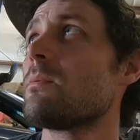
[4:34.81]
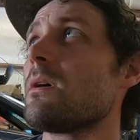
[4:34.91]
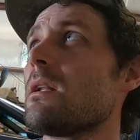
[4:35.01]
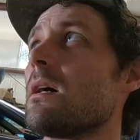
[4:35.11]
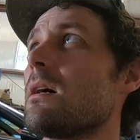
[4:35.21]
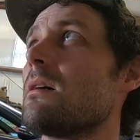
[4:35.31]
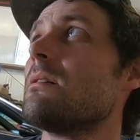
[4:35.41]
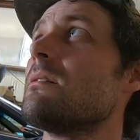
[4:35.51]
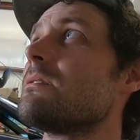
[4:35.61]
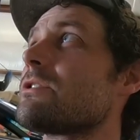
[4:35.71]
We'll
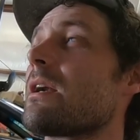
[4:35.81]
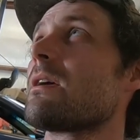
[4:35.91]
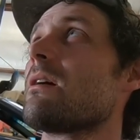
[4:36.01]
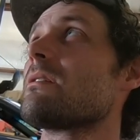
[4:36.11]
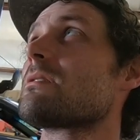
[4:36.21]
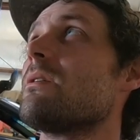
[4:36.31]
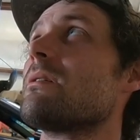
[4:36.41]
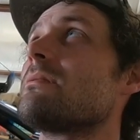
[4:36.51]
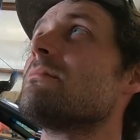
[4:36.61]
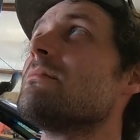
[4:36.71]
try to get all this going
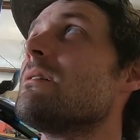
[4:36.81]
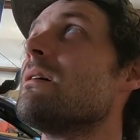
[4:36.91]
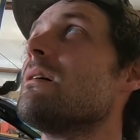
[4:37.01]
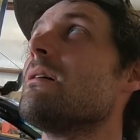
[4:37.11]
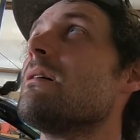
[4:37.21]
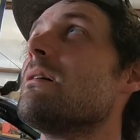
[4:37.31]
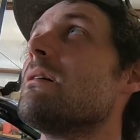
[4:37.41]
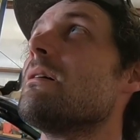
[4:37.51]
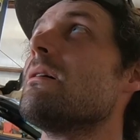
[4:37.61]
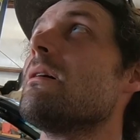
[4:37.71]

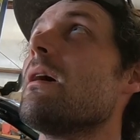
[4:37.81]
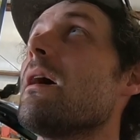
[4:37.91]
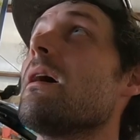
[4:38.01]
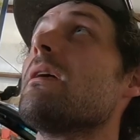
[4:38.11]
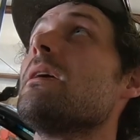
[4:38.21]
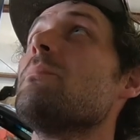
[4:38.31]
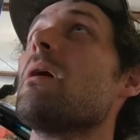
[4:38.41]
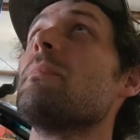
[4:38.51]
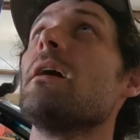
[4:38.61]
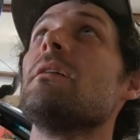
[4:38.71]
and keep
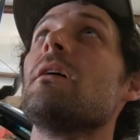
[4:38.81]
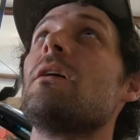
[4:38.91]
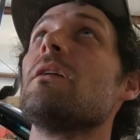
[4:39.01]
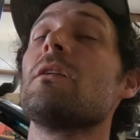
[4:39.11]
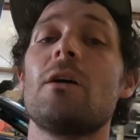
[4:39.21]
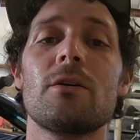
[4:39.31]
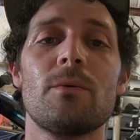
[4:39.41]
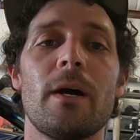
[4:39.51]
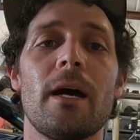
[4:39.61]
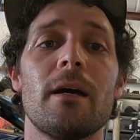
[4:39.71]
updating y'all along the
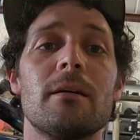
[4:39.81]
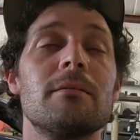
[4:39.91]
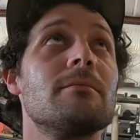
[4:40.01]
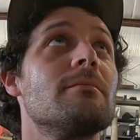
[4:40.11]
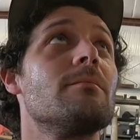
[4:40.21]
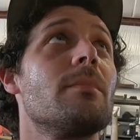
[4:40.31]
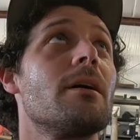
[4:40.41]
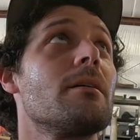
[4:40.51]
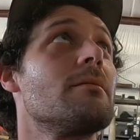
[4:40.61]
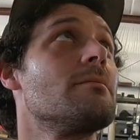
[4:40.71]
way.
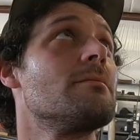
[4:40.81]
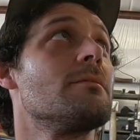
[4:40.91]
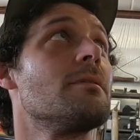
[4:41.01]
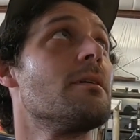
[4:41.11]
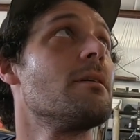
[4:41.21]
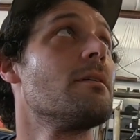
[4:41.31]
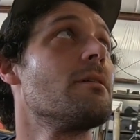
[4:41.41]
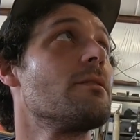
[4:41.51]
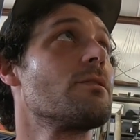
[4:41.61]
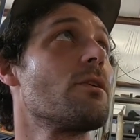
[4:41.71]
But
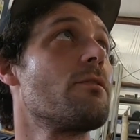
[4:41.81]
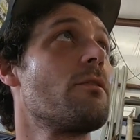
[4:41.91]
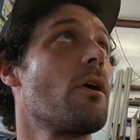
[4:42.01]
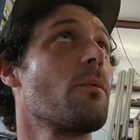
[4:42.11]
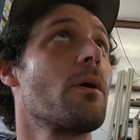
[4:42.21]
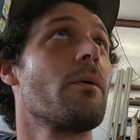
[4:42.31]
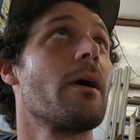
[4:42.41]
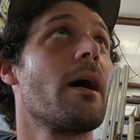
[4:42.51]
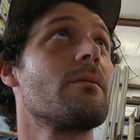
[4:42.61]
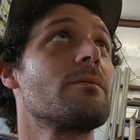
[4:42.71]
so far where we're
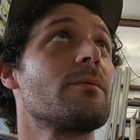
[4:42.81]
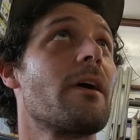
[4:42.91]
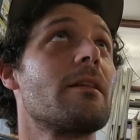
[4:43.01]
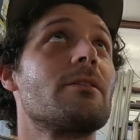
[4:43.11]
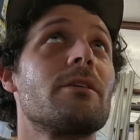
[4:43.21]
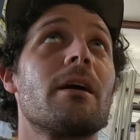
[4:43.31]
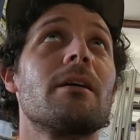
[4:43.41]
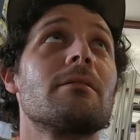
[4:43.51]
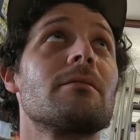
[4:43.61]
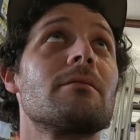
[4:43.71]
at is we've got the
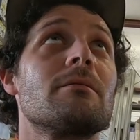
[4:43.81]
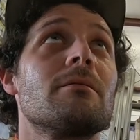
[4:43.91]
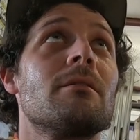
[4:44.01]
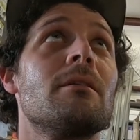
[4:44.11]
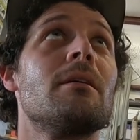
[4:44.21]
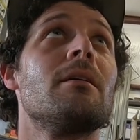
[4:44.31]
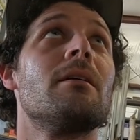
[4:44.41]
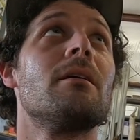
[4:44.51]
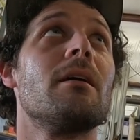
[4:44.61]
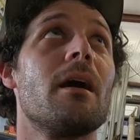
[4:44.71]
trans
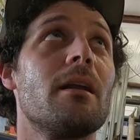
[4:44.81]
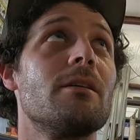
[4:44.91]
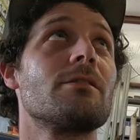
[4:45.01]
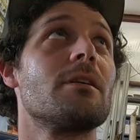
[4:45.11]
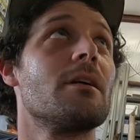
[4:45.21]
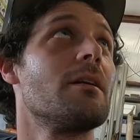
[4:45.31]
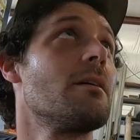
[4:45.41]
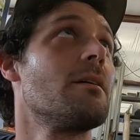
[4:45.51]
and engine in.